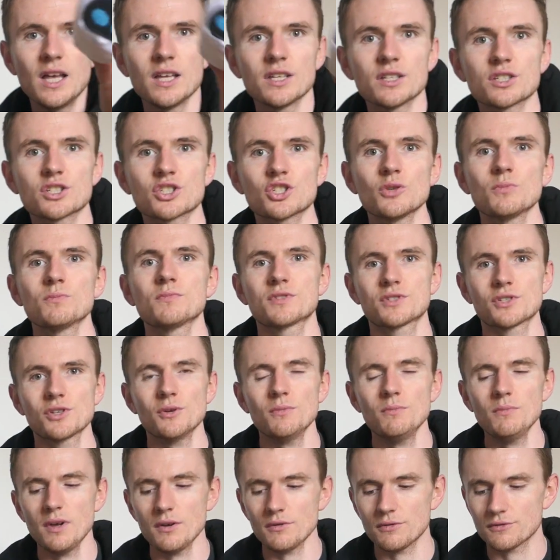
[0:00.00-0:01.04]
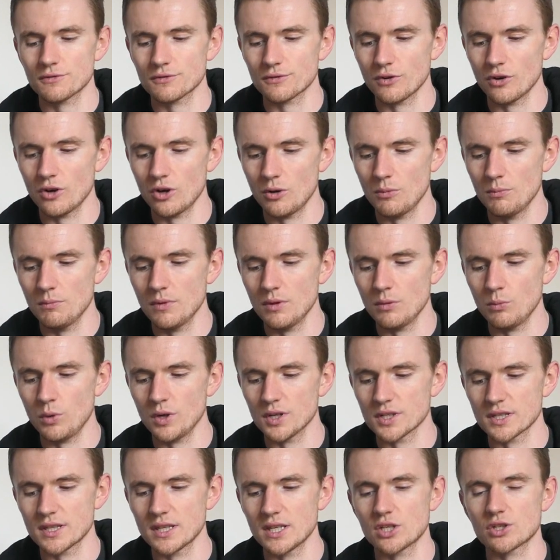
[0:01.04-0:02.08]
Sum from
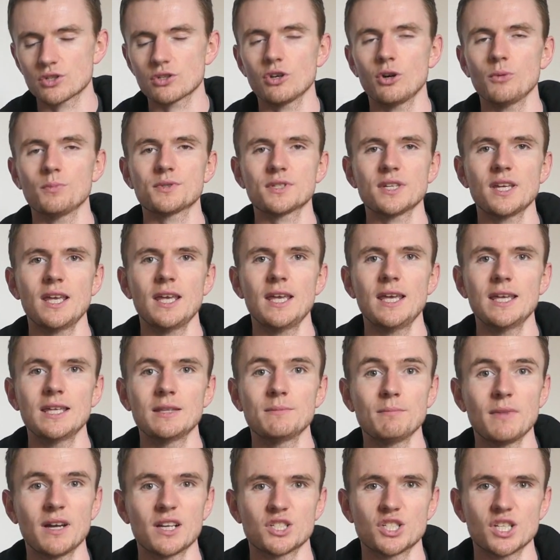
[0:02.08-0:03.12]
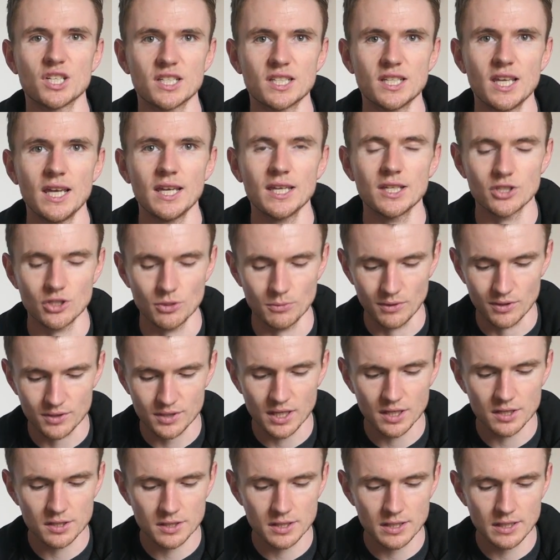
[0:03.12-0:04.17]
one of these shops in Magic Kingdom. It was
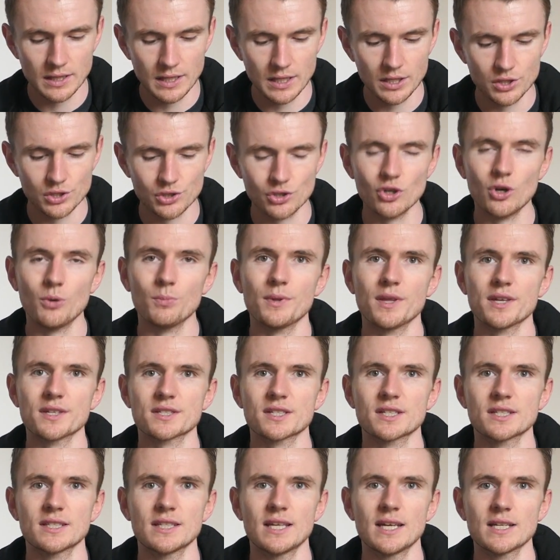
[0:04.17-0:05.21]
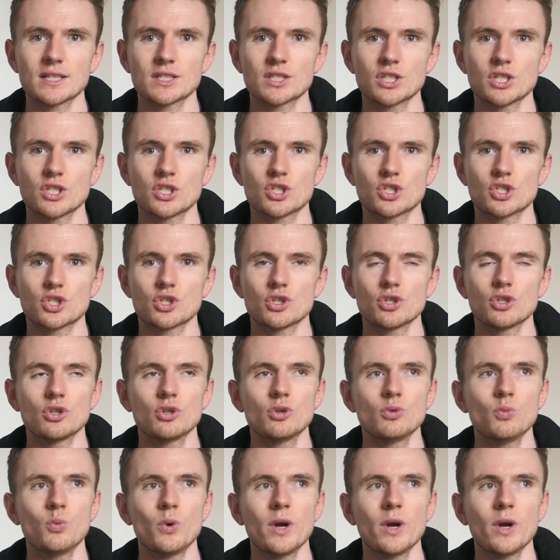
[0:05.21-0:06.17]
actually the shop that's connected to